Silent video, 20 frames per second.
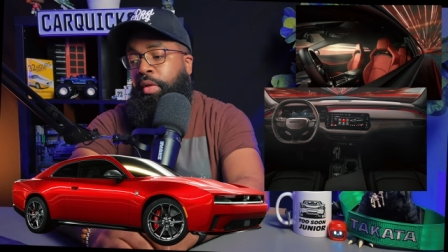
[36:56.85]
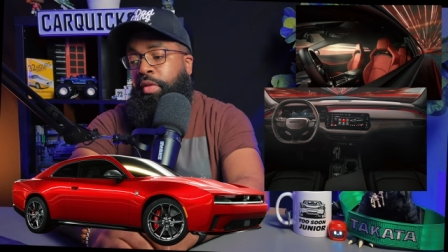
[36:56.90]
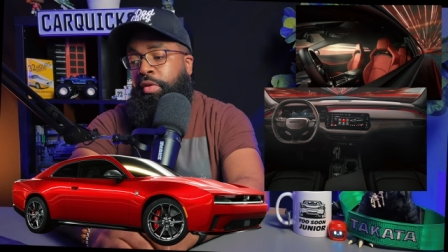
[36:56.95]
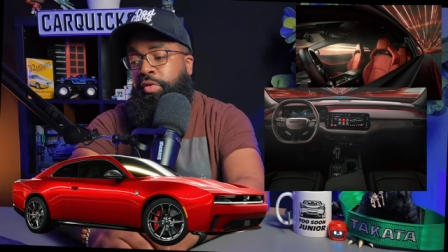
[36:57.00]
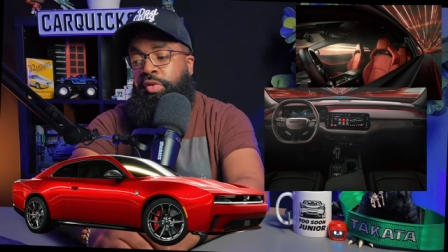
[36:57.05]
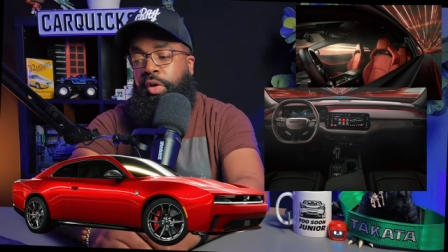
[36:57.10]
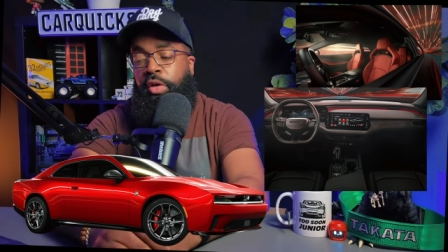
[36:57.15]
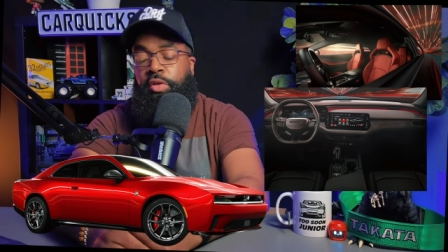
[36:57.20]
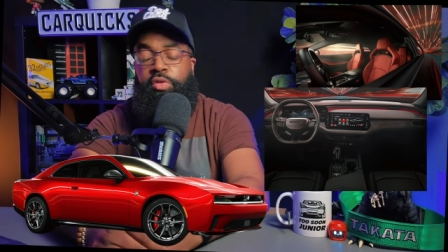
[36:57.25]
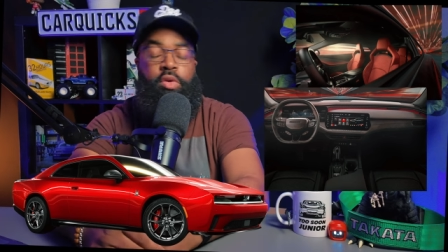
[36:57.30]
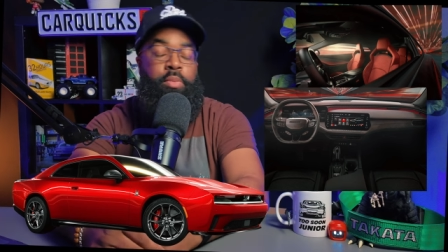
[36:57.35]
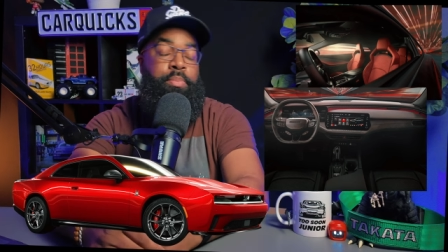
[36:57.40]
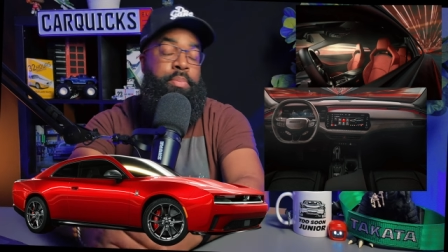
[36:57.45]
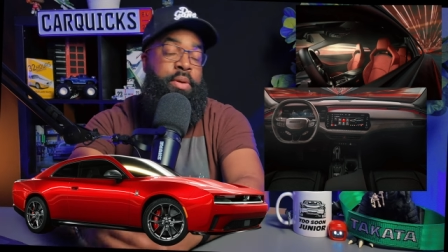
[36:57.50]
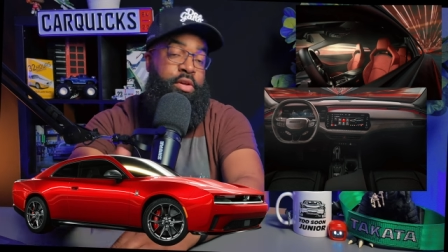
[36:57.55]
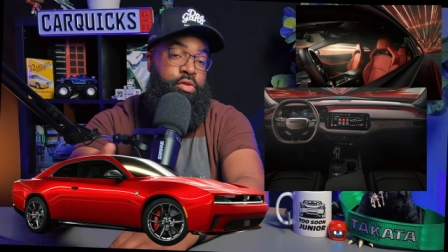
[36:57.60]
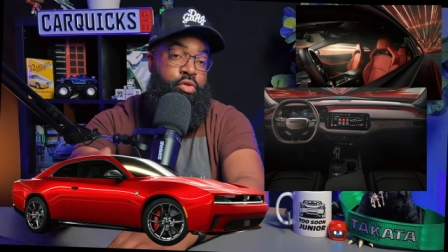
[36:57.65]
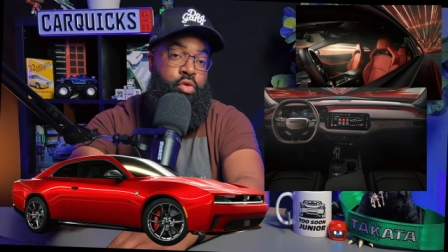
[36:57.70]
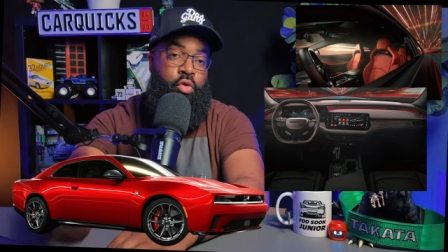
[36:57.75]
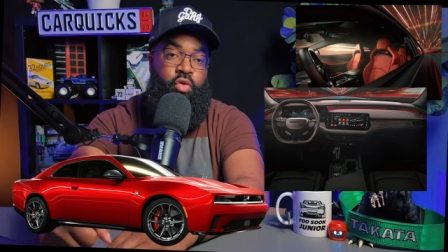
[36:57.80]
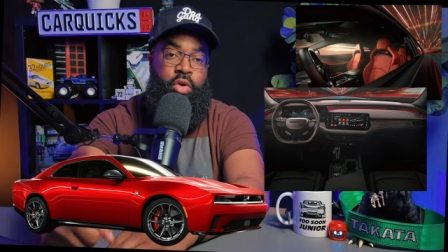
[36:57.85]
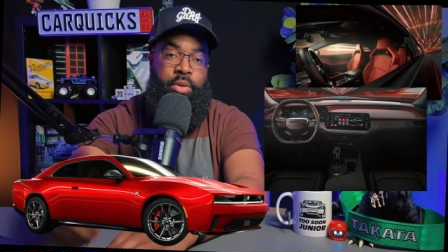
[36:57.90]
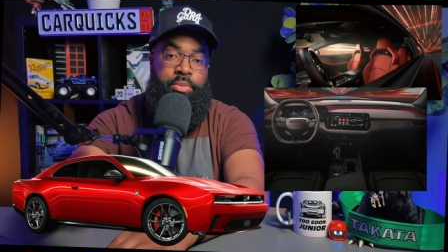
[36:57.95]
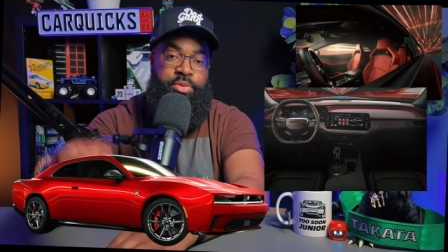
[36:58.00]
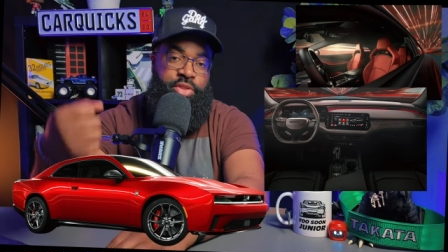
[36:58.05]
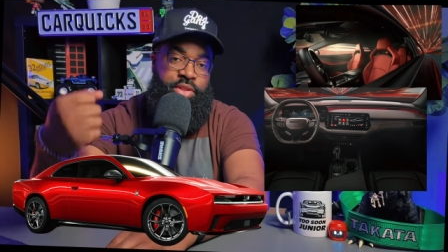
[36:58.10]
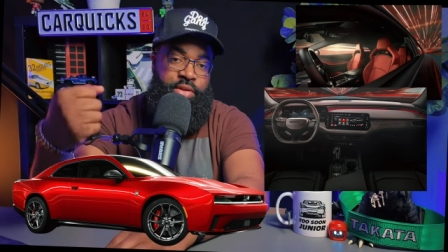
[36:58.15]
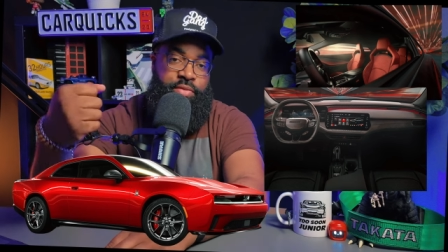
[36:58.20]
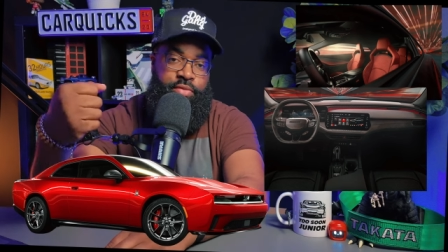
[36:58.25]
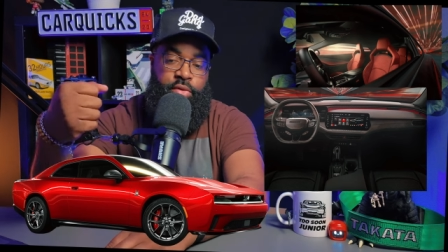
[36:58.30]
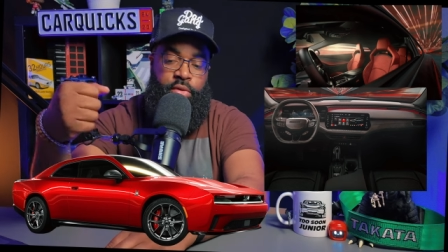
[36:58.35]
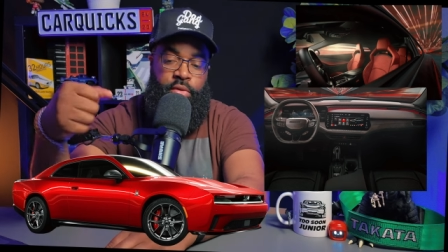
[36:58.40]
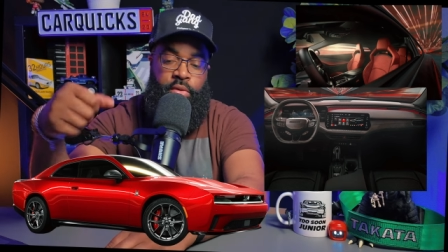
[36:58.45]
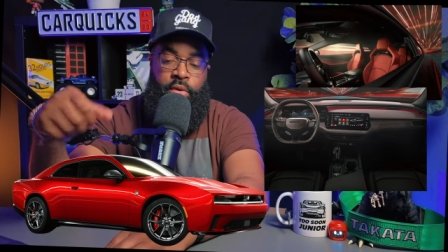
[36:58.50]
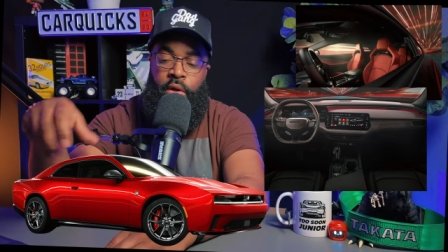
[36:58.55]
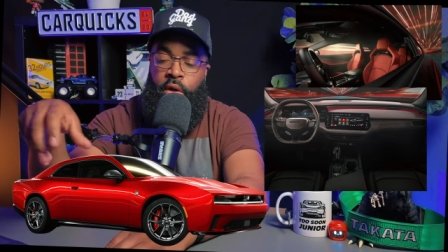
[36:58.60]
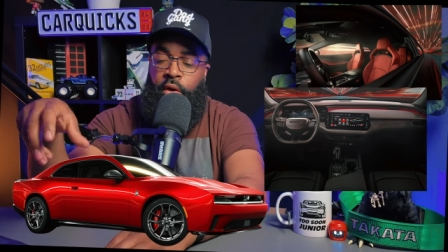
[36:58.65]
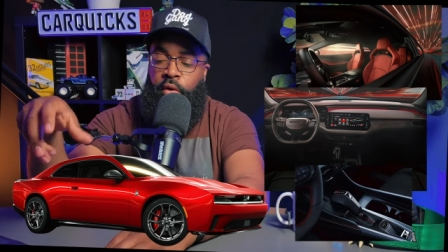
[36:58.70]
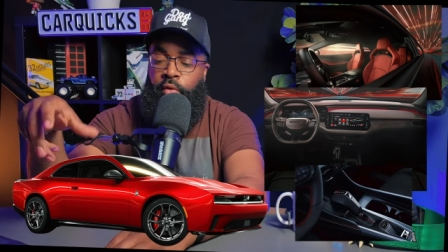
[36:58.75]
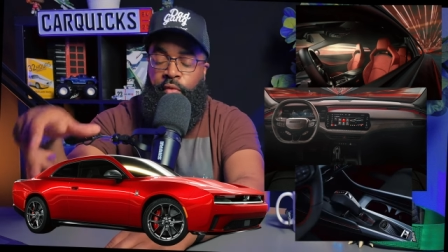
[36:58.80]
There's also pistol grip shifter
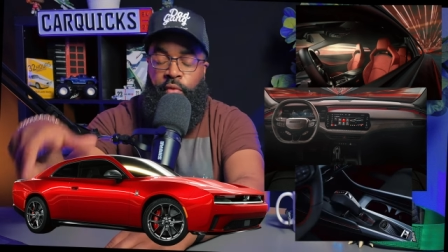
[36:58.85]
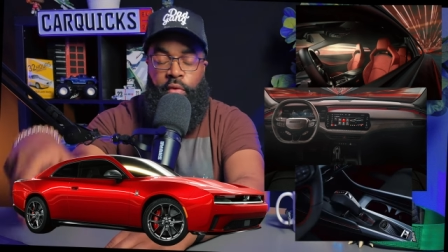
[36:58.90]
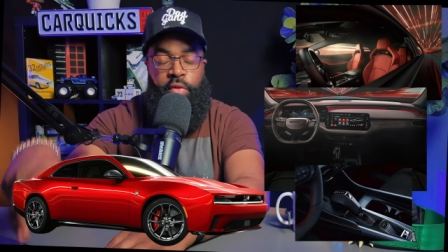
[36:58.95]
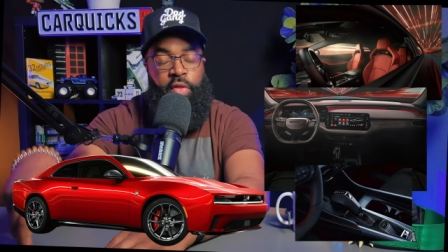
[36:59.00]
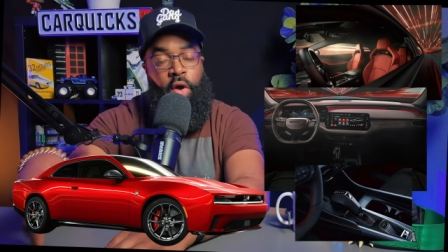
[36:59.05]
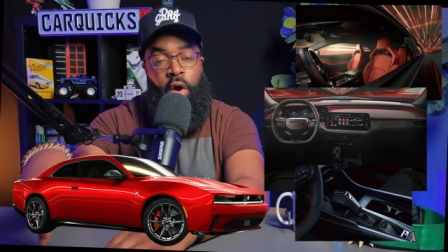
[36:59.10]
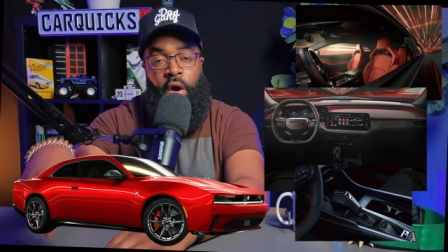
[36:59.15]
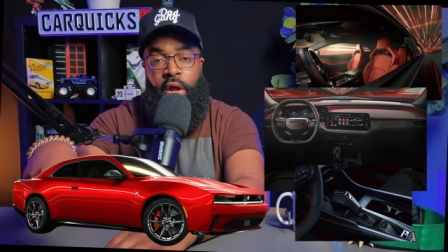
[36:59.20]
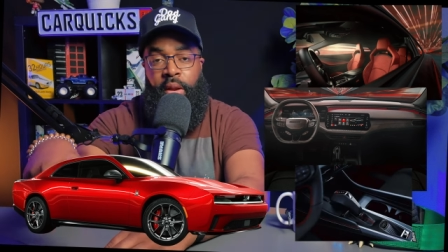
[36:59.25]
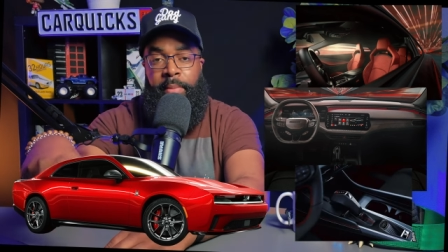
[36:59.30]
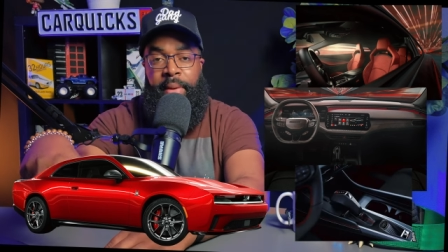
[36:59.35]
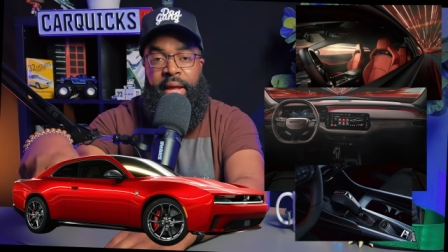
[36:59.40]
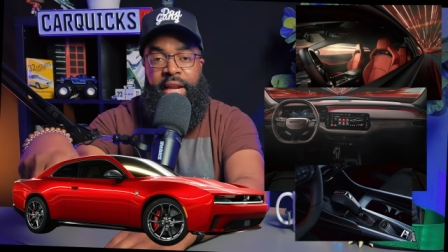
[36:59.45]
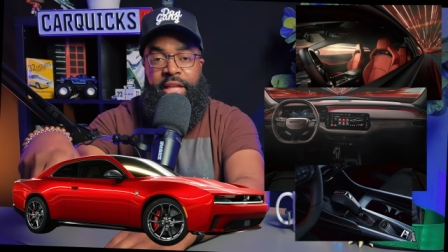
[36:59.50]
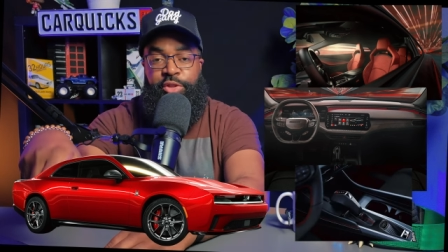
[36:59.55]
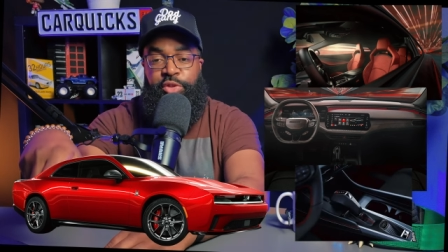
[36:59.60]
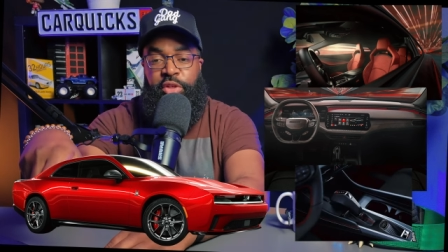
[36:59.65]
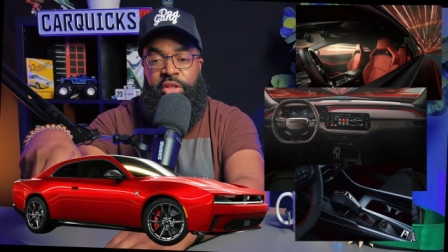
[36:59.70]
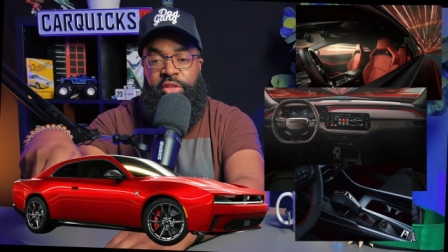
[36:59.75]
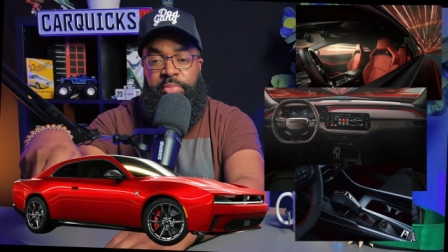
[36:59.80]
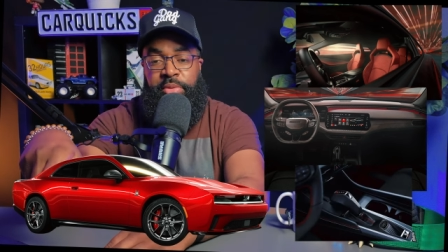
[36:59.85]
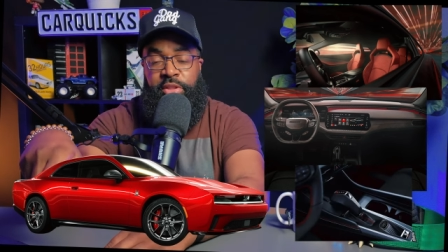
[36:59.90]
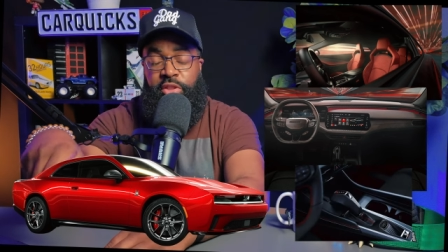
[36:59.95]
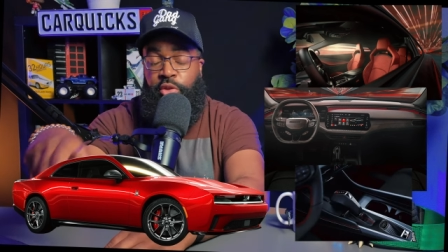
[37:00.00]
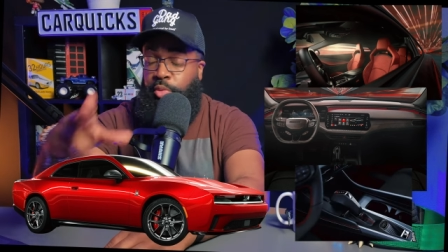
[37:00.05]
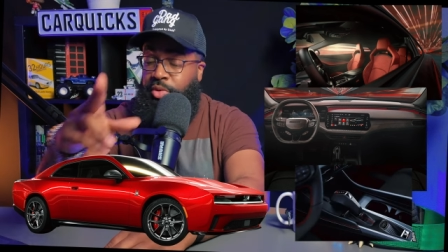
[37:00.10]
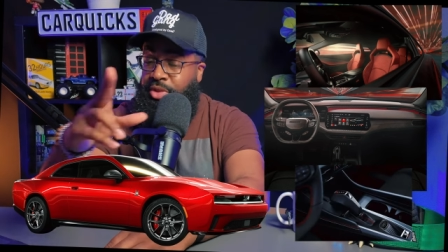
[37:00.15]
for the automatic transmission,